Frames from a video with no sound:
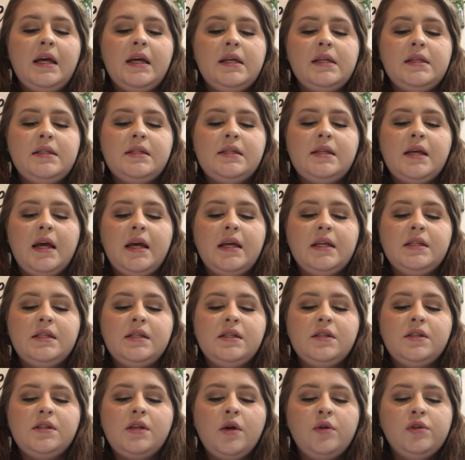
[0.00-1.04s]
It says,
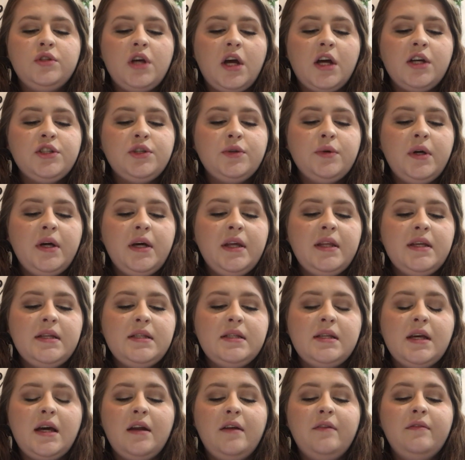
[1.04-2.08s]
"So Joshua the
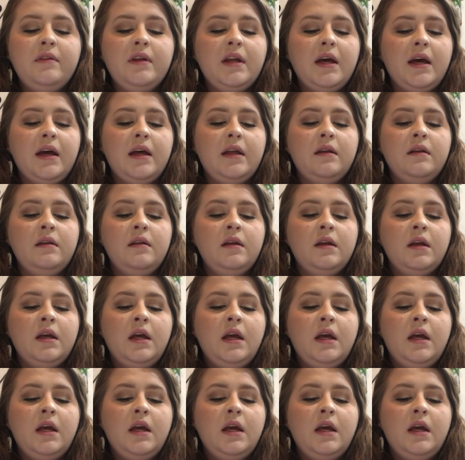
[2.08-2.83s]
son of Nun